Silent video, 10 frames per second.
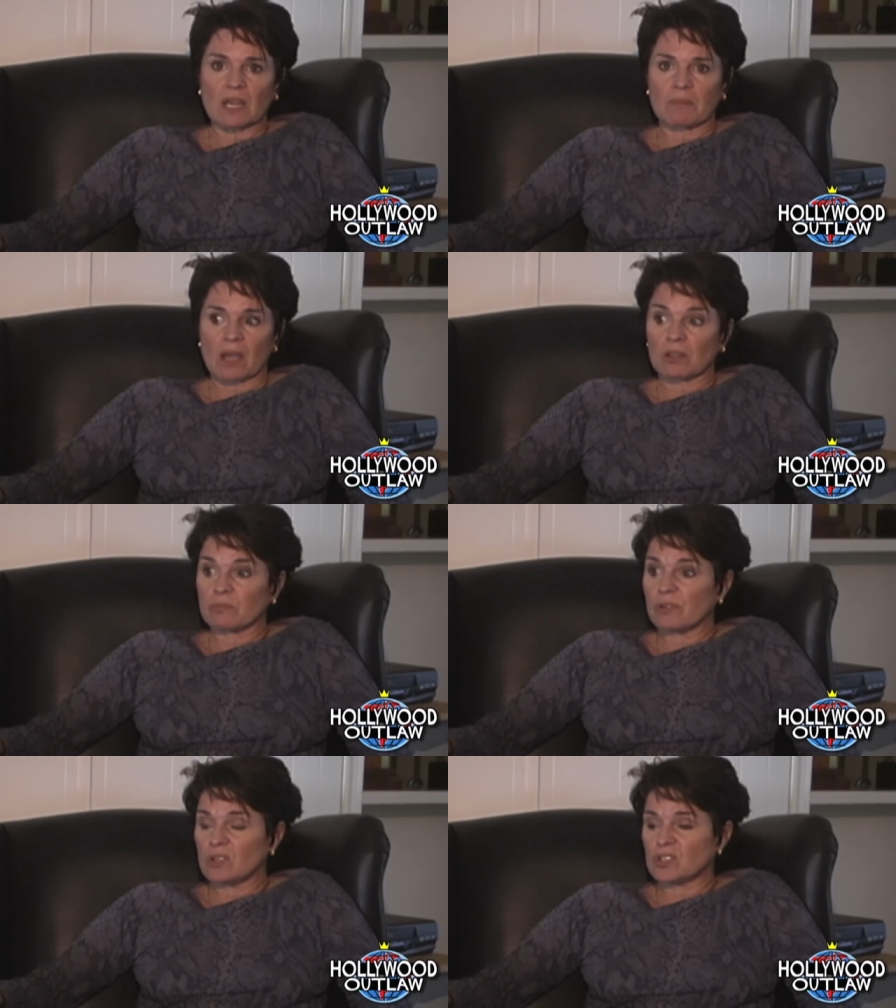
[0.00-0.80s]
I'm not going
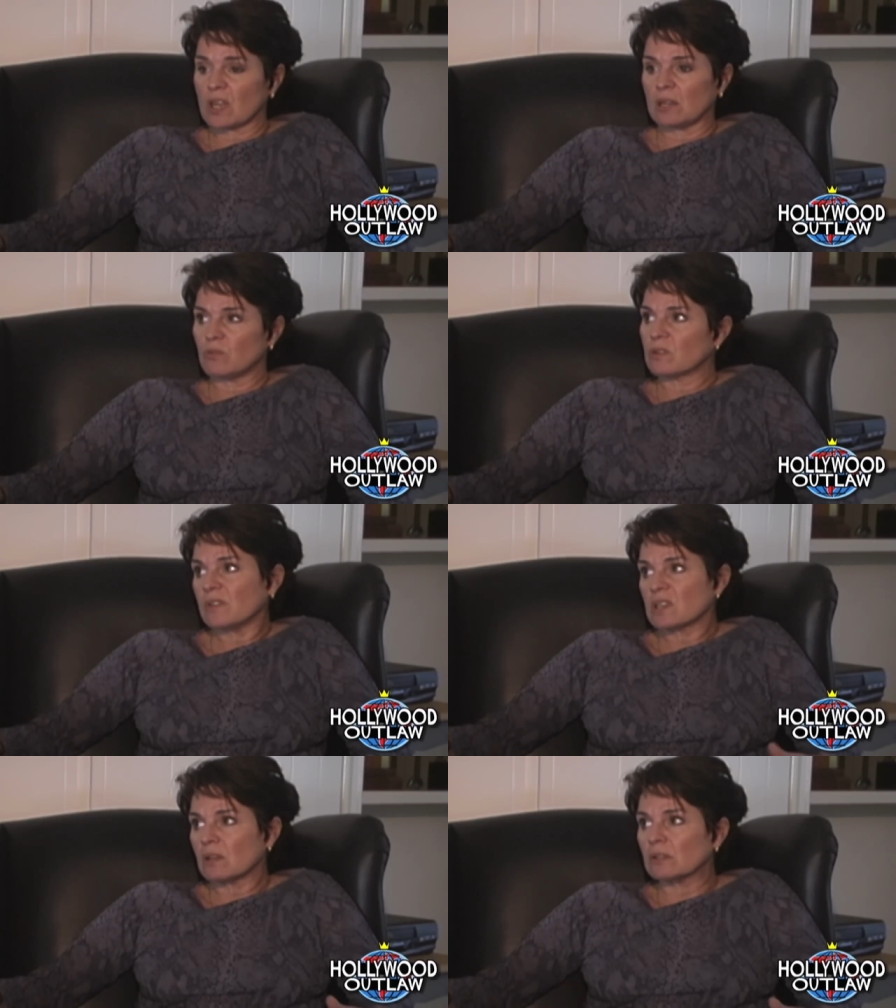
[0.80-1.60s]
to preach that anymore, and
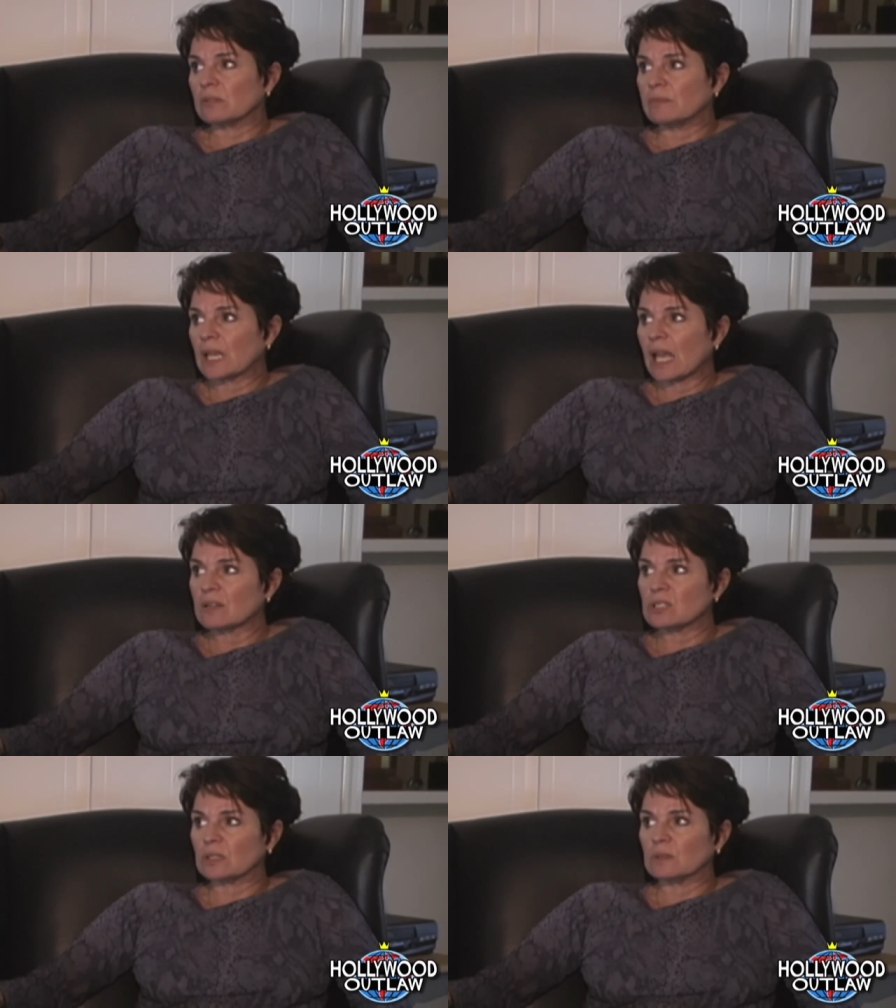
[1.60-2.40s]
they killed him. They
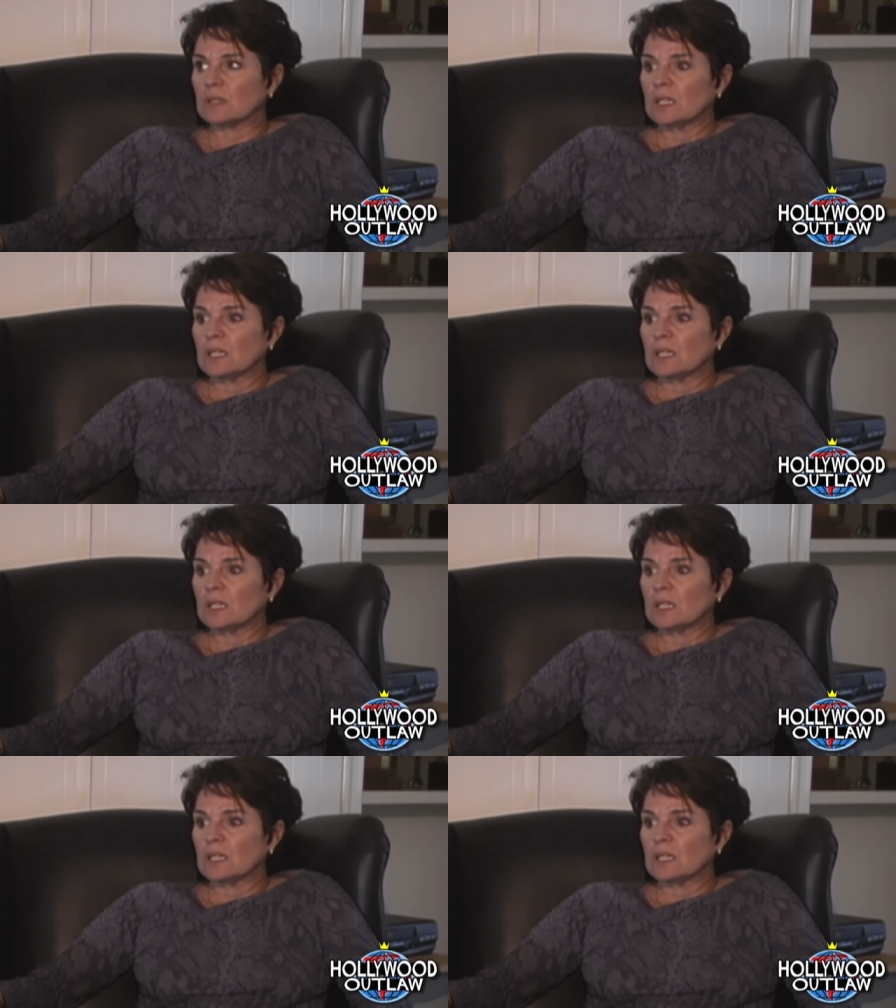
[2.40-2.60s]
had to.